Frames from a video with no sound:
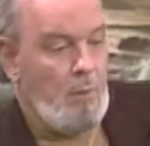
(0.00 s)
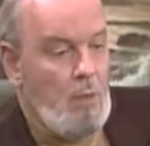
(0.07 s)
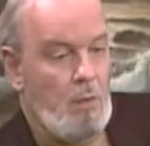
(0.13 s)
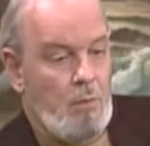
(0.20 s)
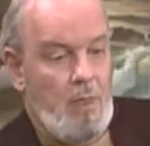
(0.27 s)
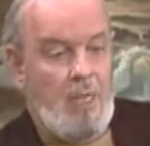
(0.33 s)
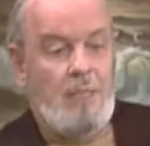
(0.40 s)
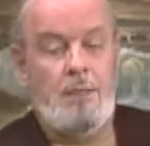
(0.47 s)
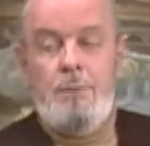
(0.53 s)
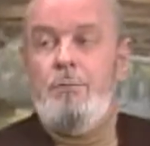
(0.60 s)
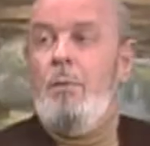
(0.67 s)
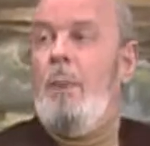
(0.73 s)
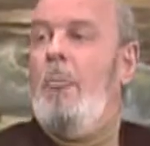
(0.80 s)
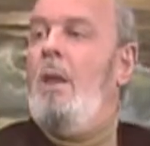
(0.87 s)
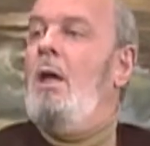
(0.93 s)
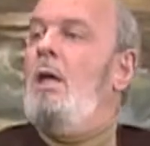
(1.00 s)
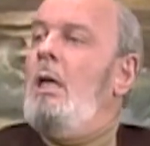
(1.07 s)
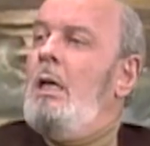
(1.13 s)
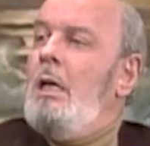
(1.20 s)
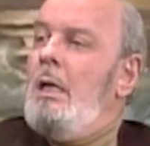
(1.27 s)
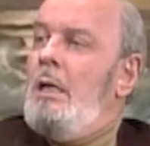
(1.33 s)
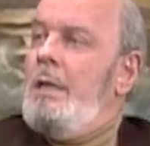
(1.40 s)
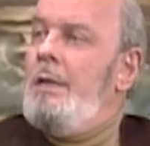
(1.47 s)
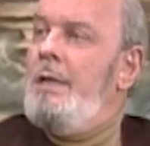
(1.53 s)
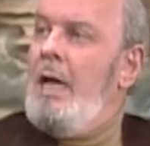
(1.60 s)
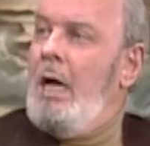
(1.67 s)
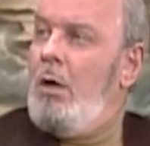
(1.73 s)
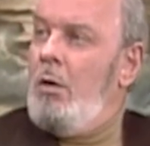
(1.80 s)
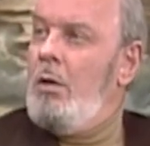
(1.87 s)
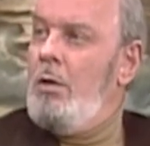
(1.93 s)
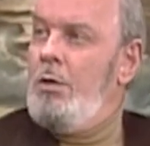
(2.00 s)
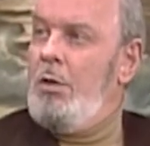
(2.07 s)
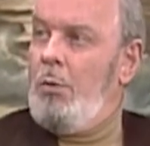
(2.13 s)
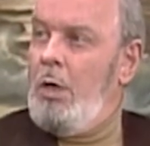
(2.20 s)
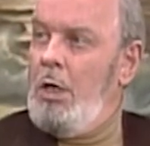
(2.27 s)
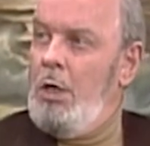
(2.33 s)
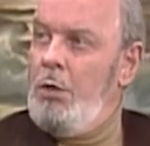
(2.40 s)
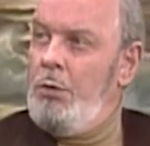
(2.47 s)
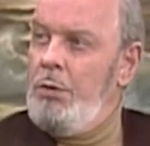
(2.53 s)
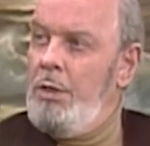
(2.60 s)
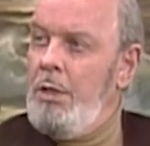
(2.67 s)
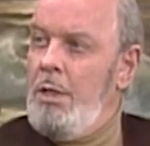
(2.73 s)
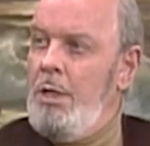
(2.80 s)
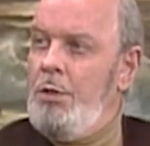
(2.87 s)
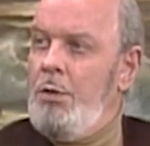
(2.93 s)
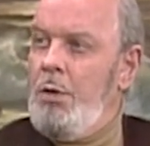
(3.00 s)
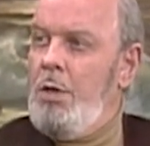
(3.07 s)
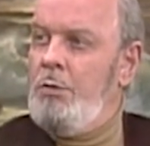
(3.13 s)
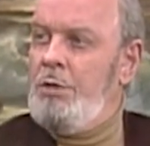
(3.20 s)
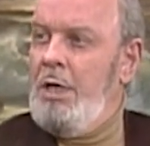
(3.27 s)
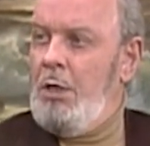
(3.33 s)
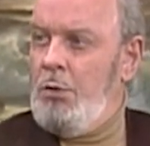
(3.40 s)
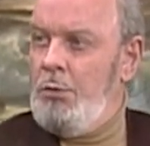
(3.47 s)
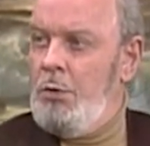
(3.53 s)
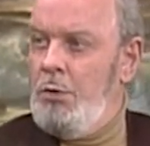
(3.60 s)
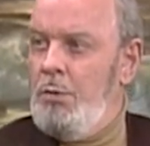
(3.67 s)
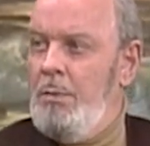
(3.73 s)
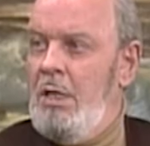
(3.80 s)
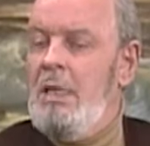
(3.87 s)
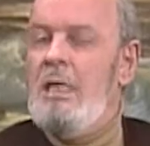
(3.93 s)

All right. Now, you're alone in your hotel room.